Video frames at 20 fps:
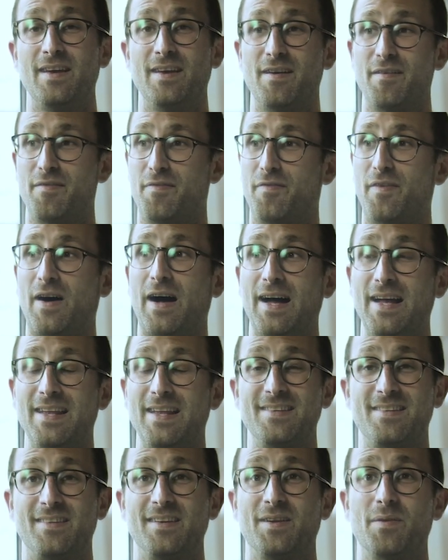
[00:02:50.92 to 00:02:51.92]

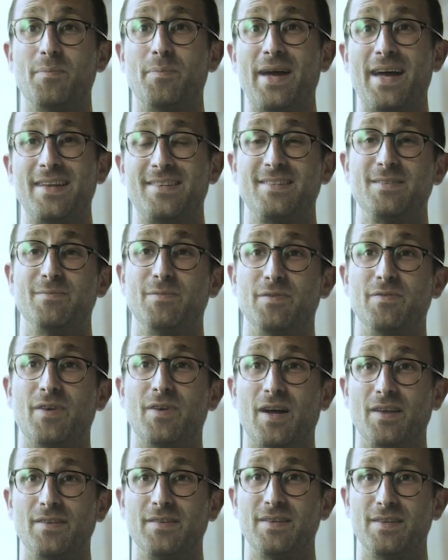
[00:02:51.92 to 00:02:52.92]
Find the competitive
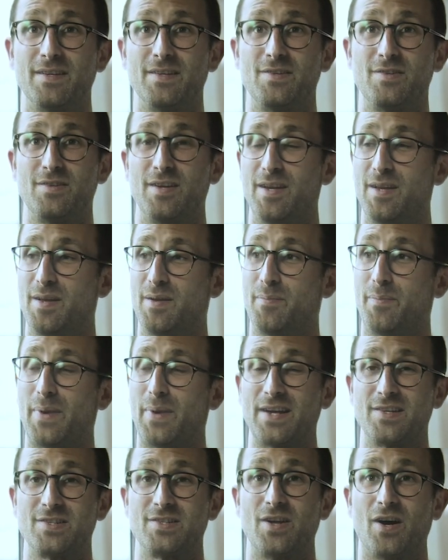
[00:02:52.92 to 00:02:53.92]
advantage
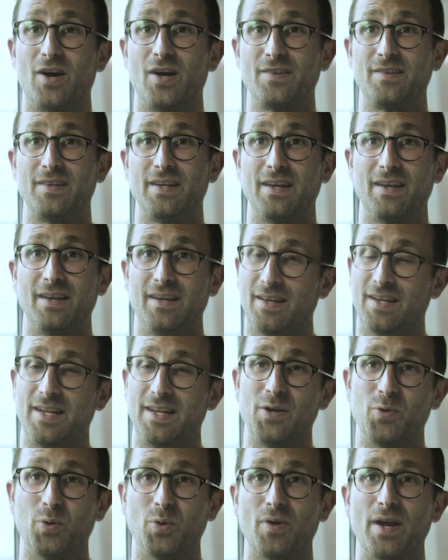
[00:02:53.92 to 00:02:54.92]
by starting an
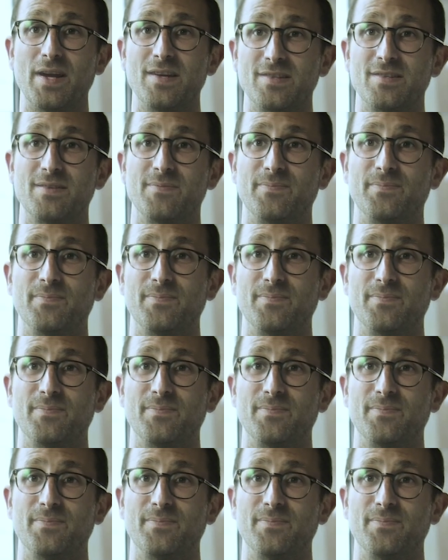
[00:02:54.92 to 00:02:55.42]
equal race.